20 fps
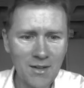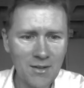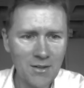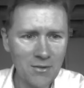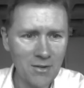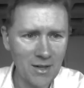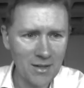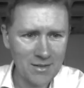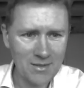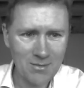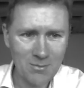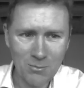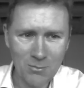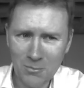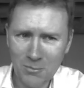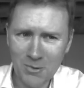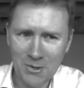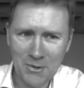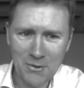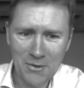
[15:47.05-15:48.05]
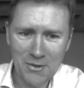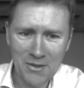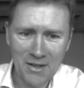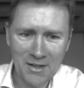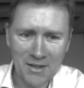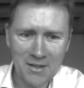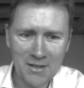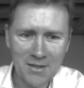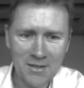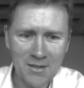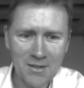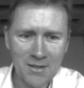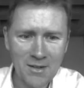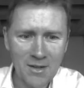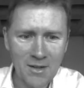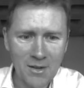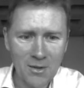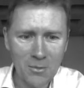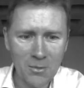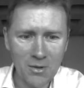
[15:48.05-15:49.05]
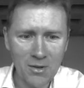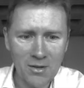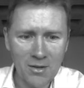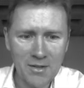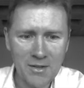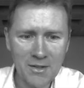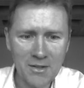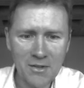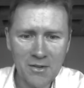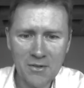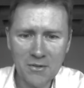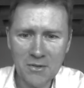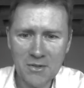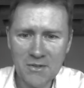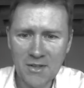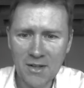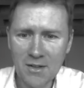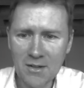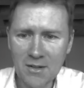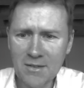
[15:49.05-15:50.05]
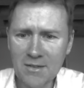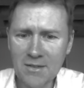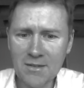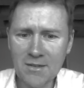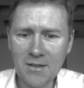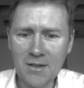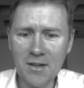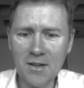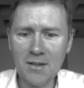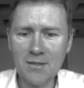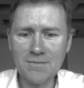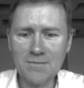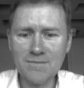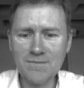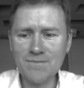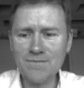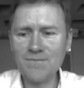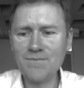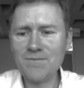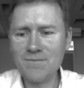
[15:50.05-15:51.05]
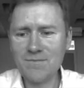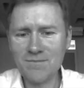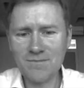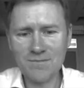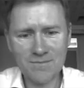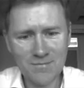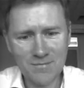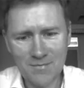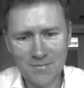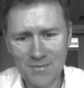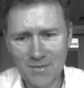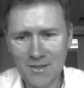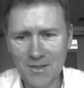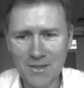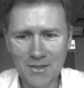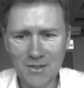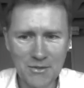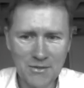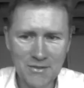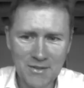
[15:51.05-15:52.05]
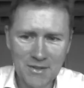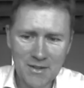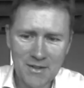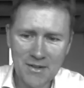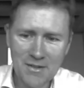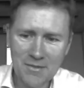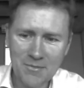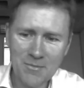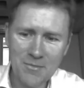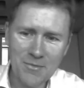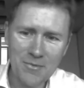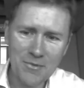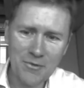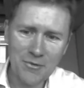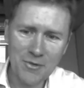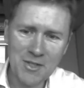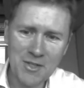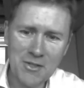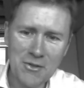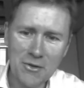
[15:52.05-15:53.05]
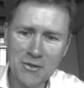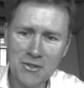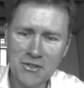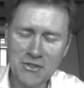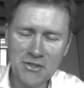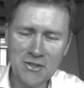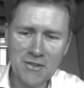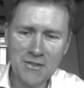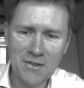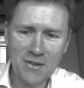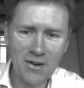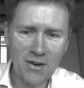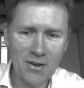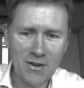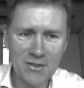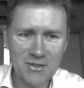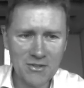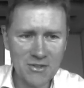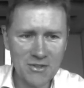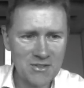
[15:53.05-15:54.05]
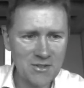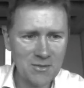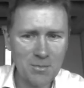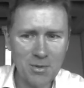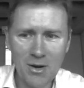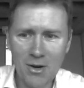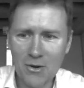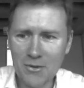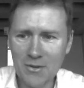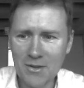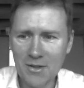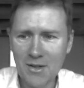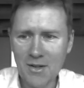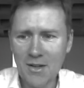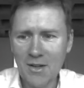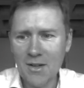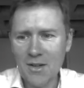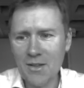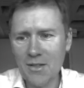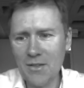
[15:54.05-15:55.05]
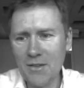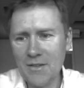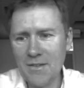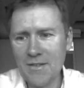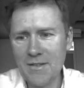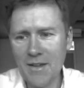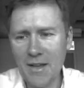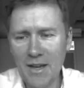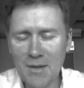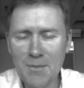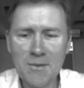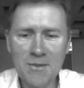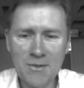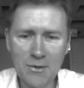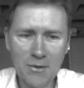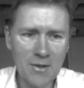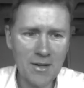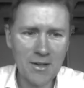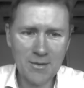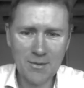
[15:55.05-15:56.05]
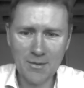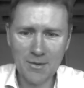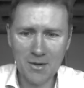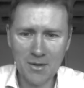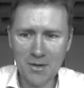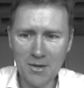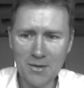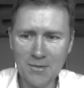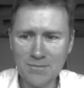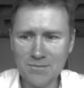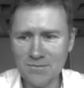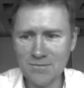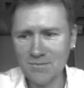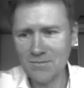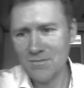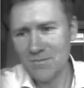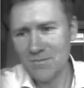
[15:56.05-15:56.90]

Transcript: Right, what do you think? Well, here are the results. Um, you see that three conditions are just about the same, so that um,